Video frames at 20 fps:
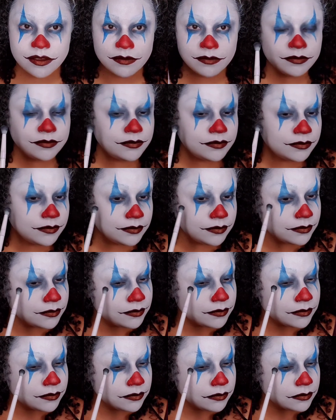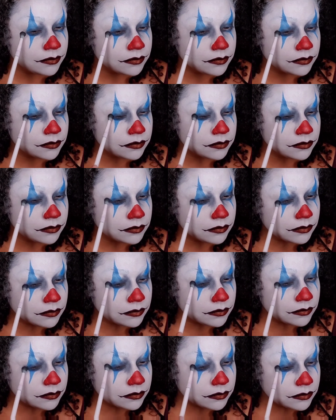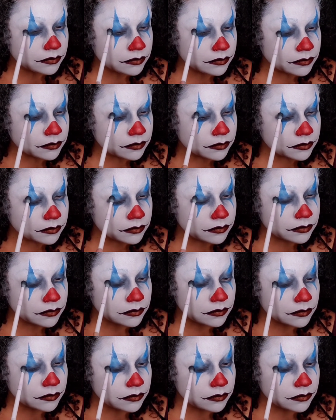Toilet drum. A plumbing.